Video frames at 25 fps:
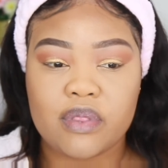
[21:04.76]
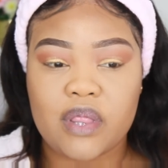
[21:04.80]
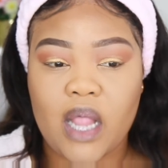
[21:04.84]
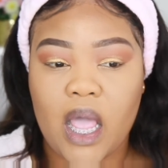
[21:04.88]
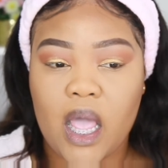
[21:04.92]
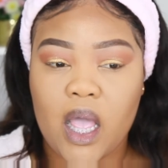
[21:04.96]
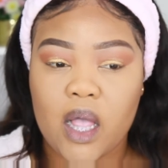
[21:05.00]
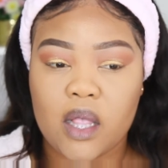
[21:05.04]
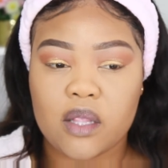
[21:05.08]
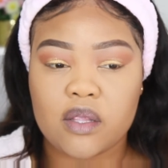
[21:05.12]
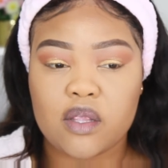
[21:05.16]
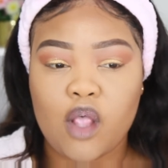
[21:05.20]

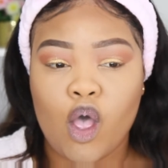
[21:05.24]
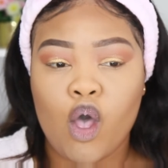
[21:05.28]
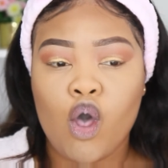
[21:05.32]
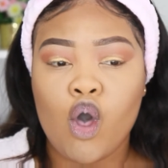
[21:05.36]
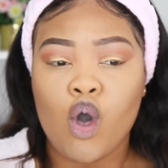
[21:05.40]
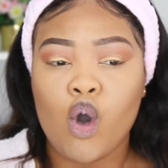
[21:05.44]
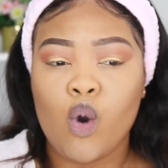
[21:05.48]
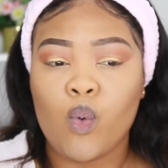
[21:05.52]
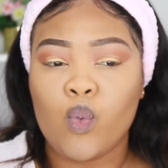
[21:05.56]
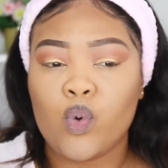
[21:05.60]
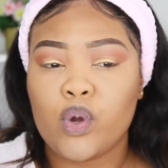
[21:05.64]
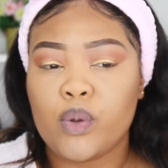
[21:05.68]
things
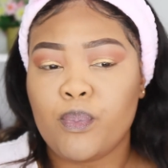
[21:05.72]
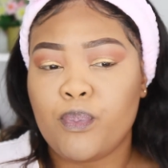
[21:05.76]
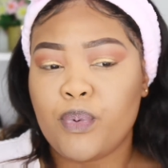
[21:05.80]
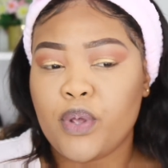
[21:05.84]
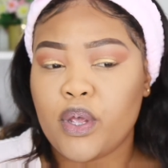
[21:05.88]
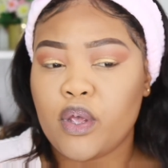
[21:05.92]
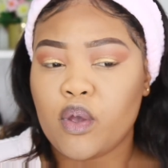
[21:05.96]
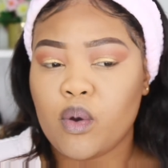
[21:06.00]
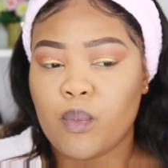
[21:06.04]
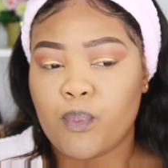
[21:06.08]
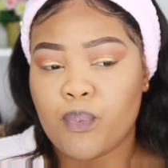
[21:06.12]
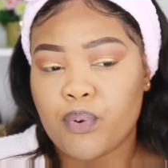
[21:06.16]
would be
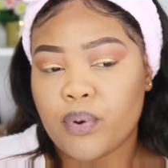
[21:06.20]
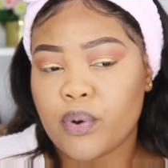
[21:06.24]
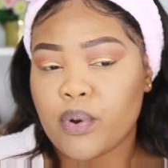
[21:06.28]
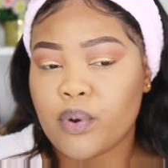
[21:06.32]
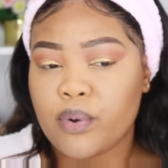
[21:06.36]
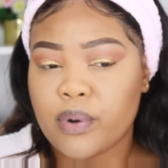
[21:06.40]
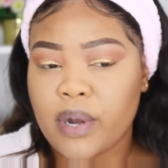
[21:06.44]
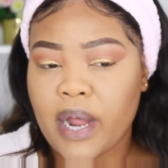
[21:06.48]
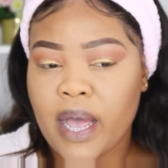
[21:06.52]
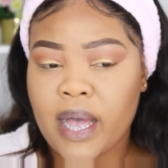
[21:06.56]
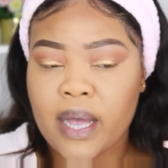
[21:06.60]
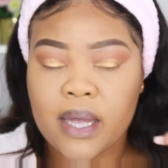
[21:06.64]
your
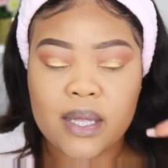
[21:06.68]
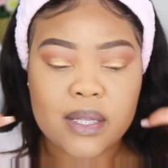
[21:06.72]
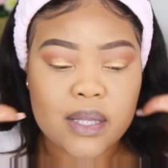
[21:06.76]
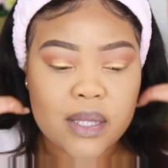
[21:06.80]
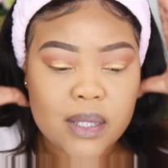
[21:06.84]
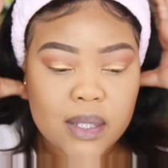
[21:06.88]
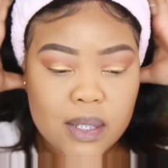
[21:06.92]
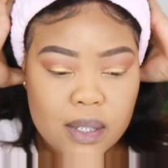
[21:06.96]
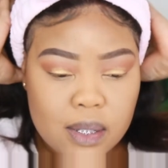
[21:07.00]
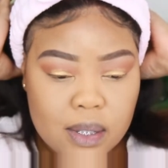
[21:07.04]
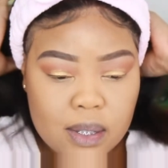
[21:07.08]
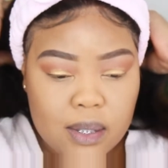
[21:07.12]

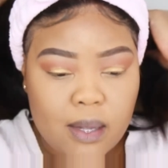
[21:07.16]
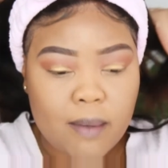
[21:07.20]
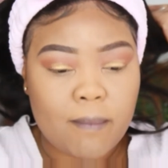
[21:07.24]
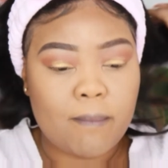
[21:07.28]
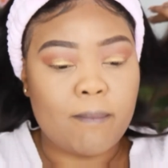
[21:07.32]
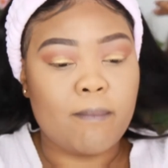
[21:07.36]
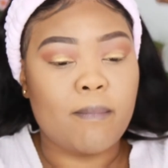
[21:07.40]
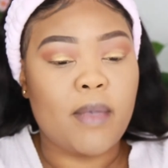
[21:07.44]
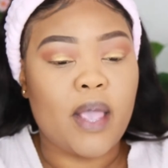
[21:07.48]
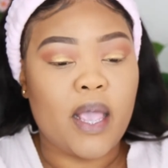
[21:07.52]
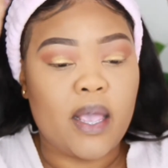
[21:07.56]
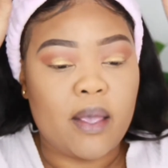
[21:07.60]
product,
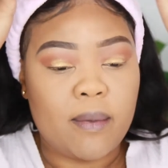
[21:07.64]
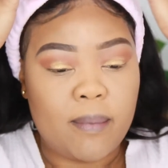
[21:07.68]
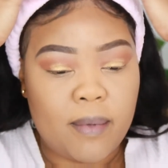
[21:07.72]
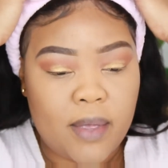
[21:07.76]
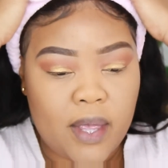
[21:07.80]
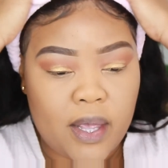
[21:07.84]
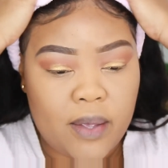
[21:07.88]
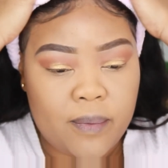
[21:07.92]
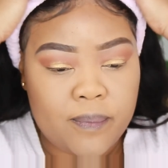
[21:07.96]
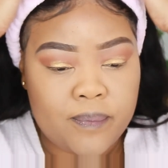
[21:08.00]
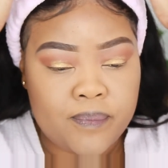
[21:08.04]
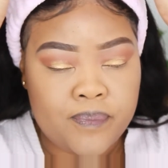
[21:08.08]

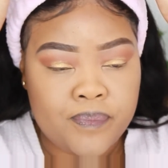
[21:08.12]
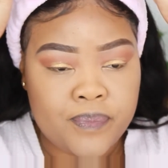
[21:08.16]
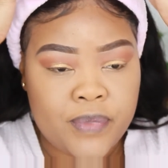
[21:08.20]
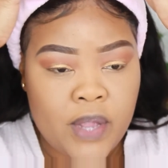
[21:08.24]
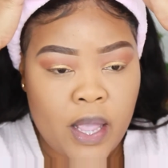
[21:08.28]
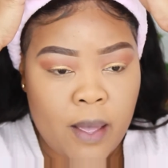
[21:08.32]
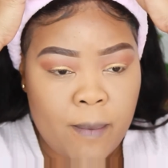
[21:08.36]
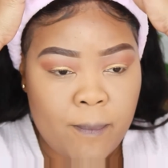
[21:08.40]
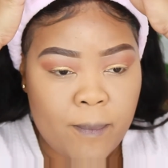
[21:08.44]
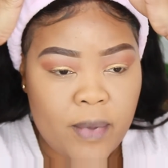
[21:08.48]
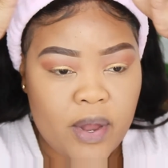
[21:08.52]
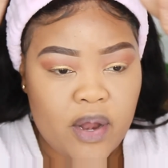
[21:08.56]
maybe.
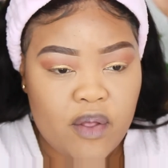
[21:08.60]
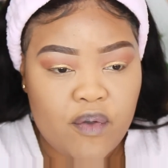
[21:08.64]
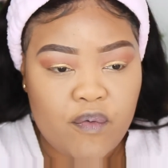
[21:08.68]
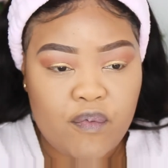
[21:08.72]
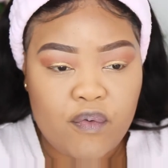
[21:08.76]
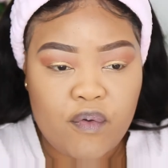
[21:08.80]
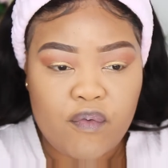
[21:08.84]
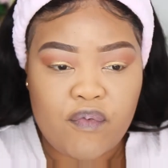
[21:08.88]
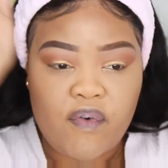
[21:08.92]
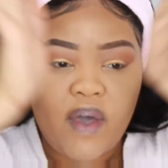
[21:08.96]
But if you